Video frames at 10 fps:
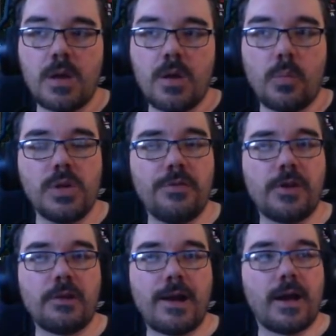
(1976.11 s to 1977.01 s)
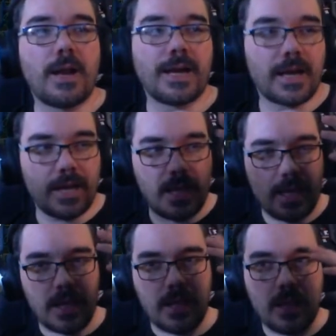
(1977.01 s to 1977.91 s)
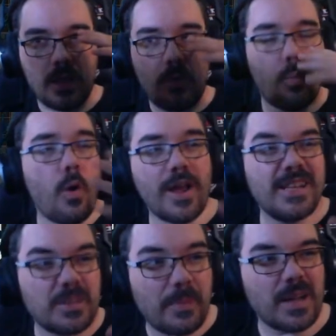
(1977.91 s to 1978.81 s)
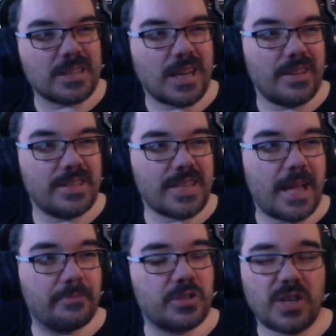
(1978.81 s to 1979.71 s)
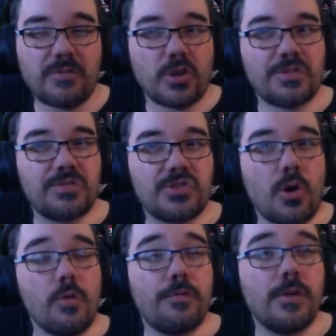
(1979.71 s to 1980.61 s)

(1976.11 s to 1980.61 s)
when you figure out like what is a puzzle in this game, because I've got to solve